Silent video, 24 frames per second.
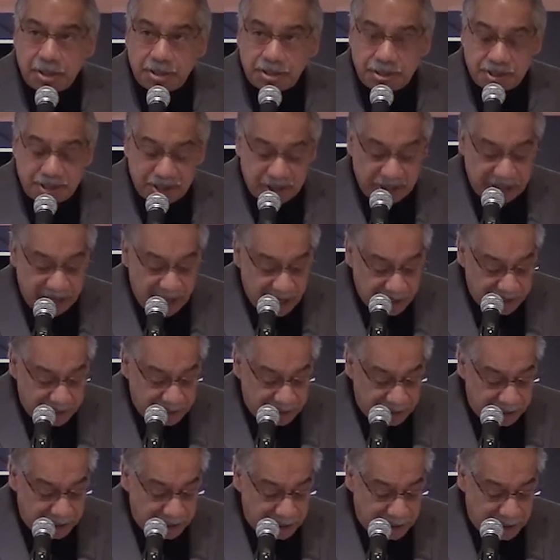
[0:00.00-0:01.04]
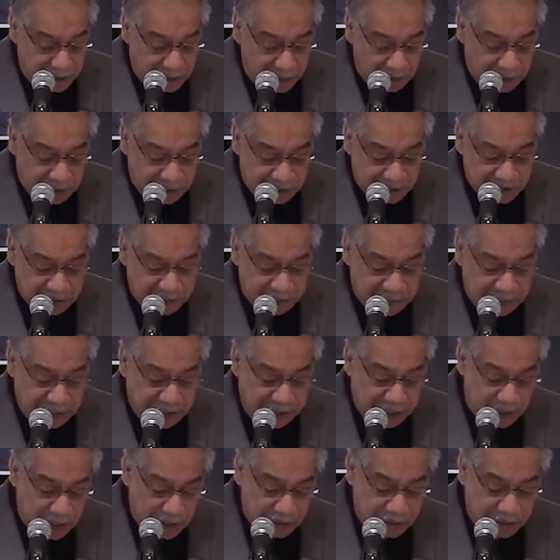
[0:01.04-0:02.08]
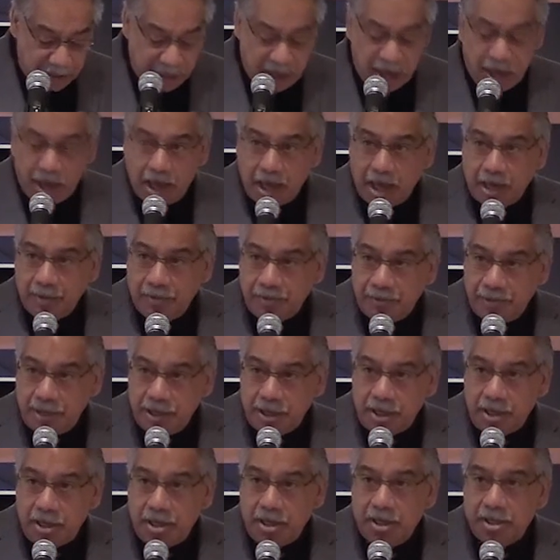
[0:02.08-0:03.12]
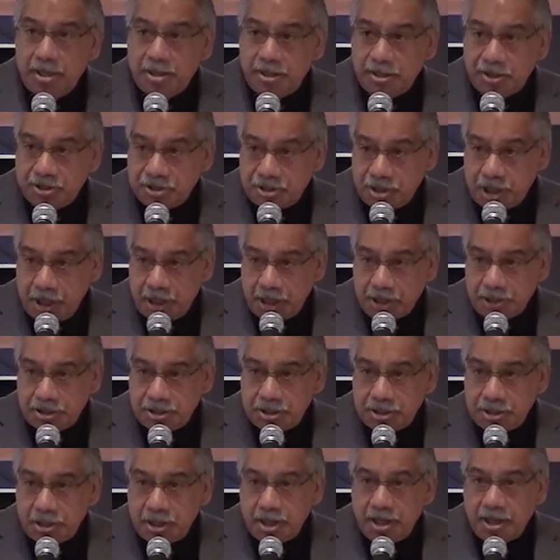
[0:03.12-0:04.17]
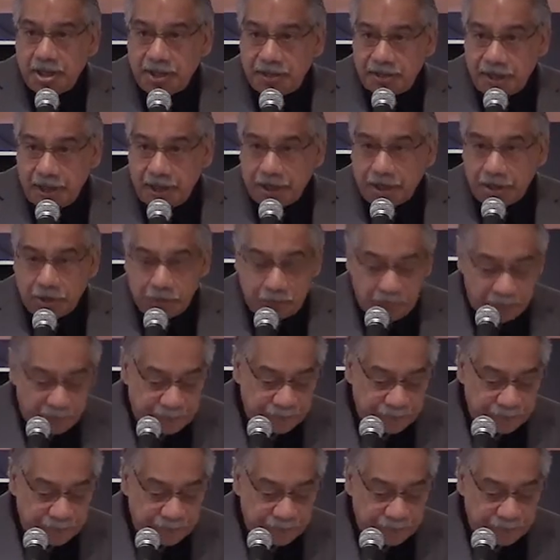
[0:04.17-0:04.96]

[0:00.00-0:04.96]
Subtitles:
Together, we can speak out and be the change. Thank you.